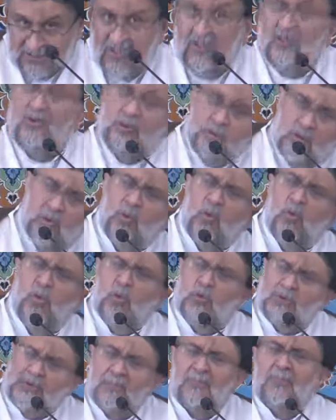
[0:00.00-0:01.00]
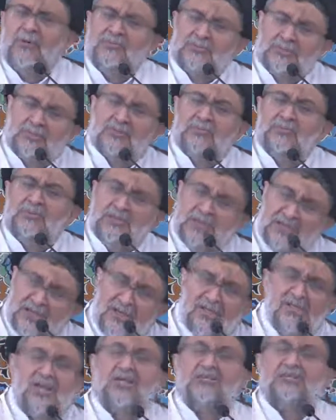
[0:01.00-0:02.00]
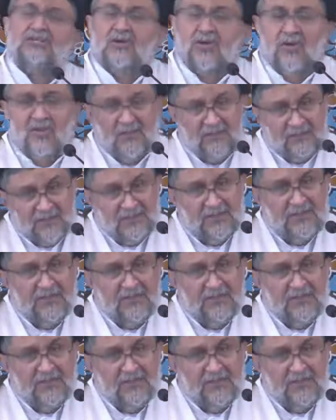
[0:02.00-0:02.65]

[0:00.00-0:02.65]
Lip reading: You who are supposed to be leaders of